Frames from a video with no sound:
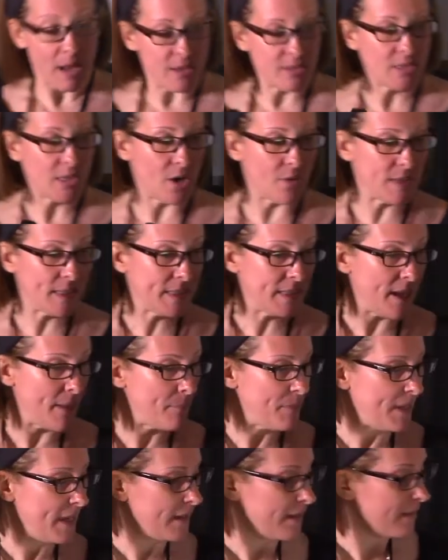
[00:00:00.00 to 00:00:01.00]
it's
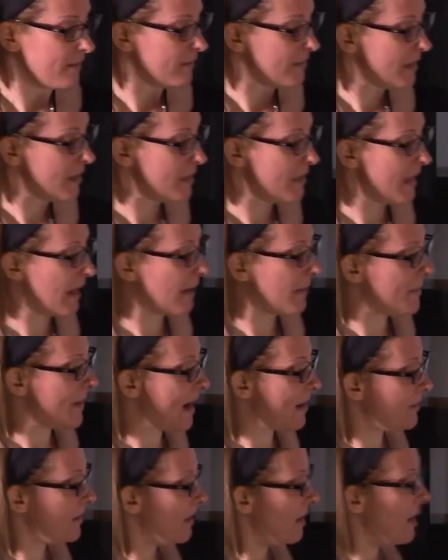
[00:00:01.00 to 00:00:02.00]
something to think
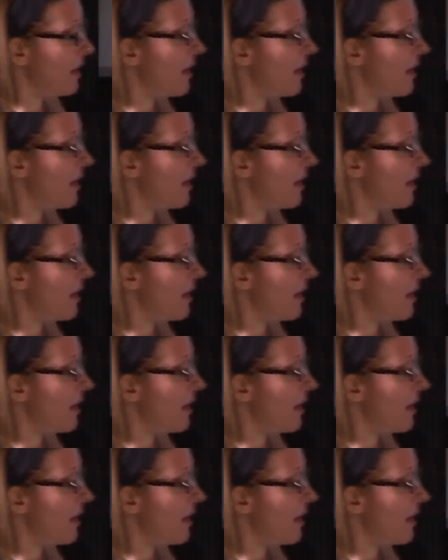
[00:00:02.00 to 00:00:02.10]
about.